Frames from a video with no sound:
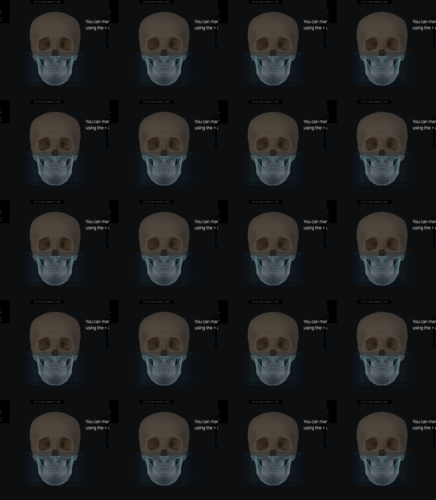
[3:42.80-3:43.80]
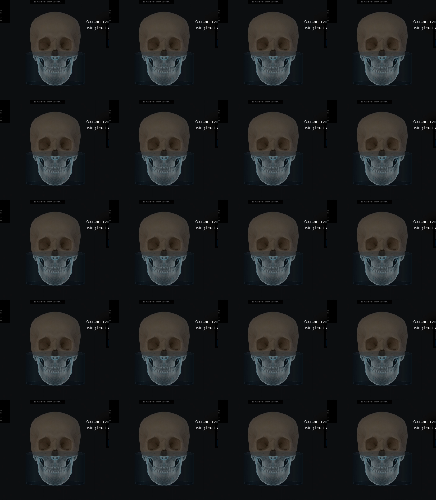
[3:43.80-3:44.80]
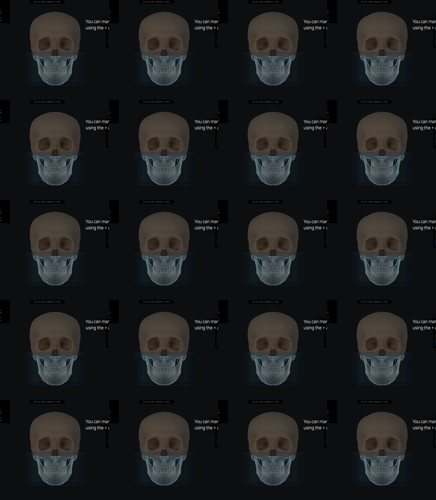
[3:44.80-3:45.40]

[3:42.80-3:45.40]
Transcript: Nobody speaks.